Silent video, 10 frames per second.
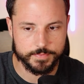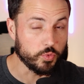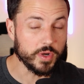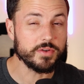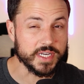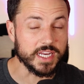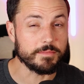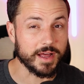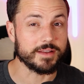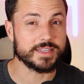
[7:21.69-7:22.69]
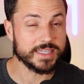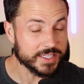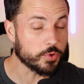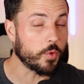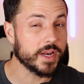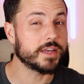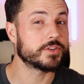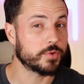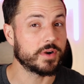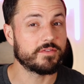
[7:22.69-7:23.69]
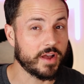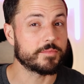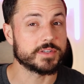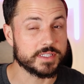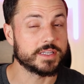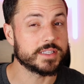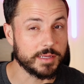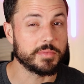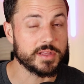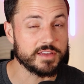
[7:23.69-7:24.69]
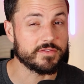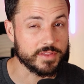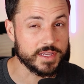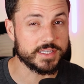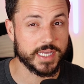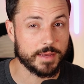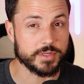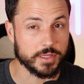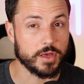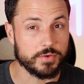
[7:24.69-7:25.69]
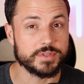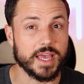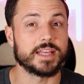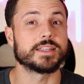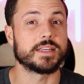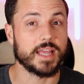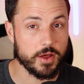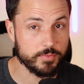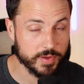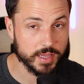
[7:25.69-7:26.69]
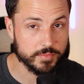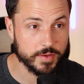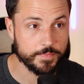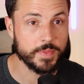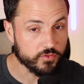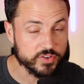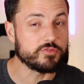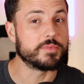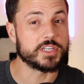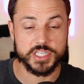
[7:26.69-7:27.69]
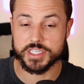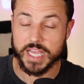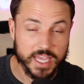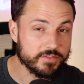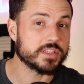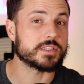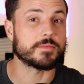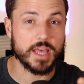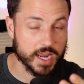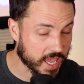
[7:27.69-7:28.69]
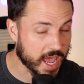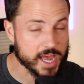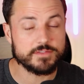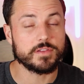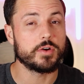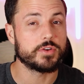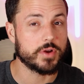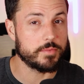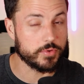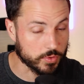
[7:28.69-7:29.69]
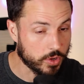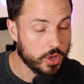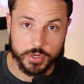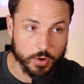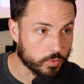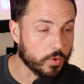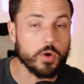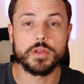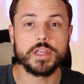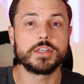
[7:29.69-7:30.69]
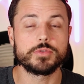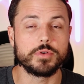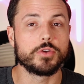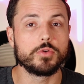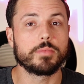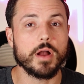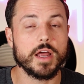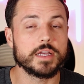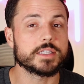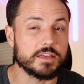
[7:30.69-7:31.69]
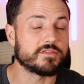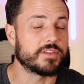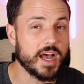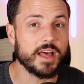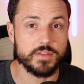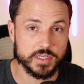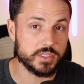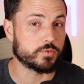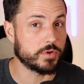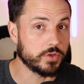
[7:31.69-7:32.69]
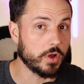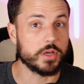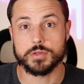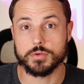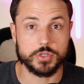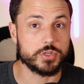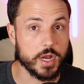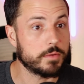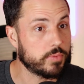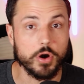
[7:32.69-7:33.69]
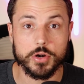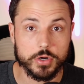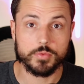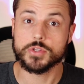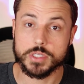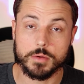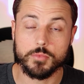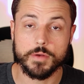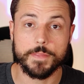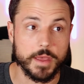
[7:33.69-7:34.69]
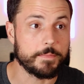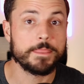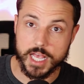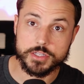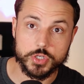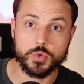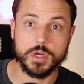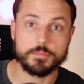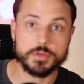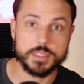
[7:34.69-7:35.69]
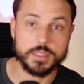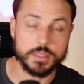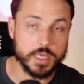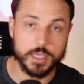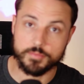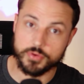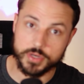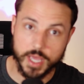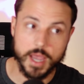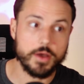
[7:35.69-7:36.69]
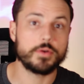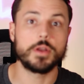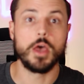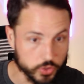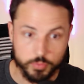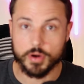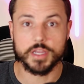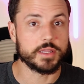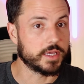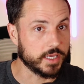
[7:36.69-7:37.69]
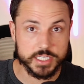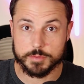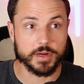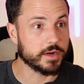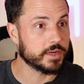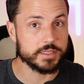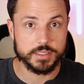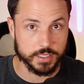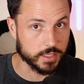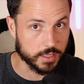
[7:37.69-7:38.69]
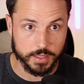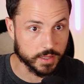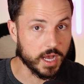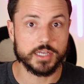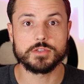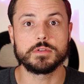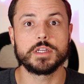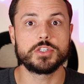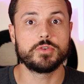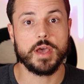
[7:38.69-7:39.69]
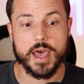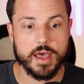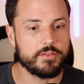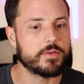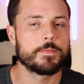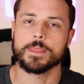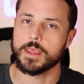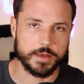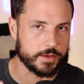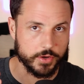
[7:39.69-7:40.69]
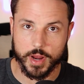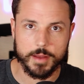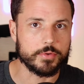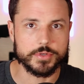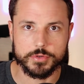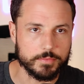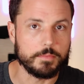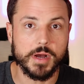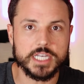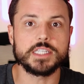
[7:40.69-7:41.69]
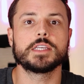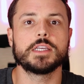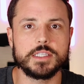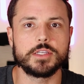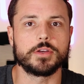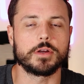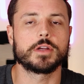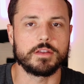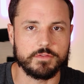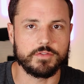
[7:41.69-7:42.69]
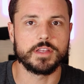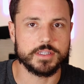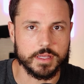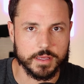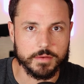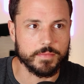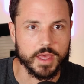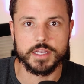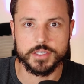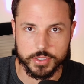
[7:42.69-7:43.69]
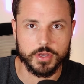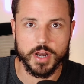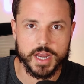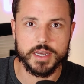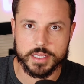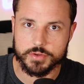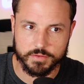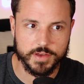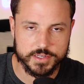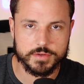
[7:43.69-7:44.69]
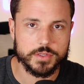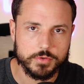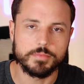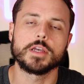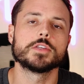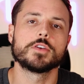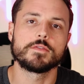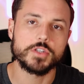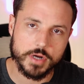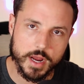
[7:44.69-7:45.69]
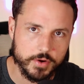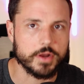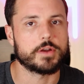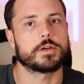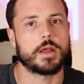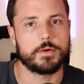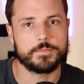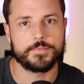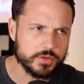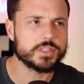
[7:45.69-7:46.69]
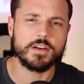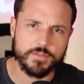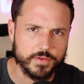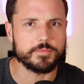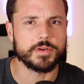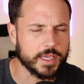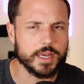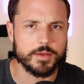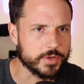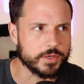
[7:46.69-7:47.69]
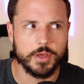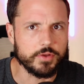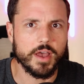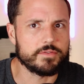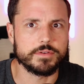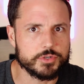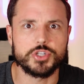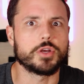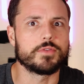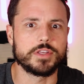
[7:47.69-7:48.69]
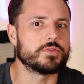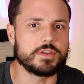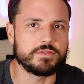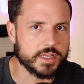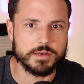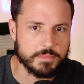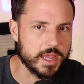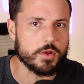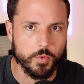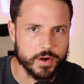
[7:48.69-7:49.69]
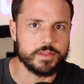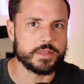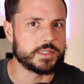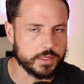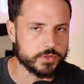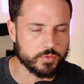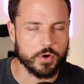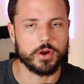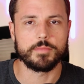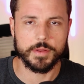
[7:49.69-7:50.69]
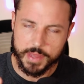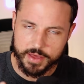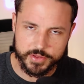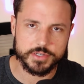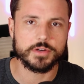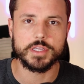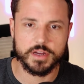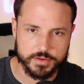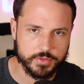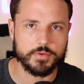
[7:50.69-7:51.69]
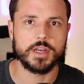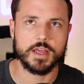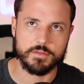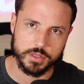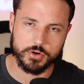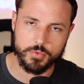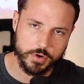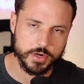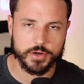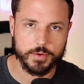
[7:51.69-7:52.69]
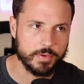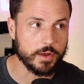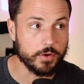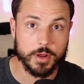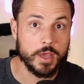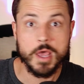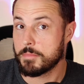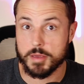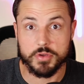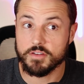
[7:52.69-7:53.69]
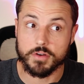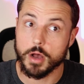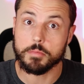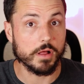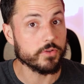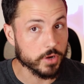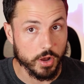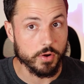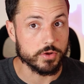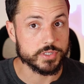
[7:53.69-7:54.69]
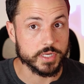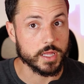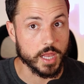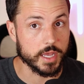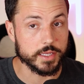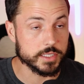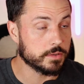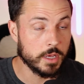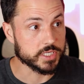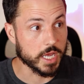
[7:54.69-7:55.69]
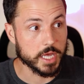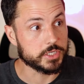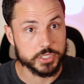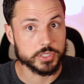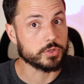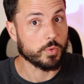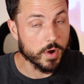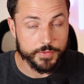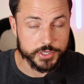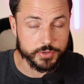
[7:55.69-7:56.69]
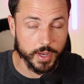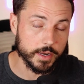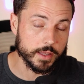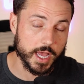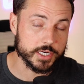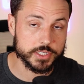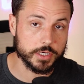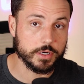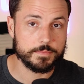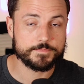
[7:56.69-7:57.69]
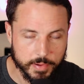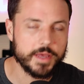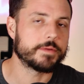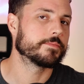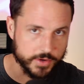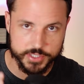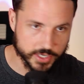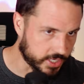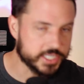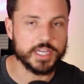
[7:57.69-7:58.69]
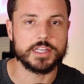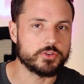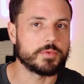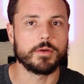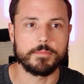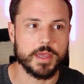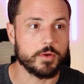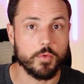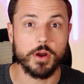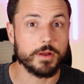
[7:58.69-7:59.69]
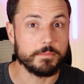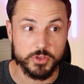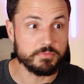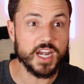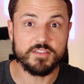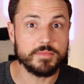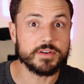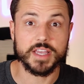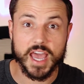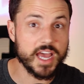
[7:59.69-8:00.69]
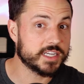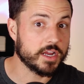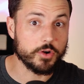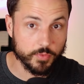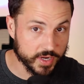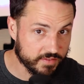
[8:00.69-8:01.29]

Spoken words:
You will need about 20 to 25% typically for these types of loans as a down payment. Hopefully you've been saving some of that cash flow and you're able to, roll it into a new product. If not, this is when you also could try to partner with someone that has the 20% that they could put down. You bring the experience and the hustle that you have, and you're able to much easier convince them that it's a good idea to invest with you because you have a track record now. It's a little tougher in the beginning when you haven't shown that you even can make one of these deals work. But now that you're in year three and have a little more under your belt, maybe you have a couple other co-hosting clients besides just the one that you added last year, but there's a good chance you'll be able to make it work. You might even be able to cash out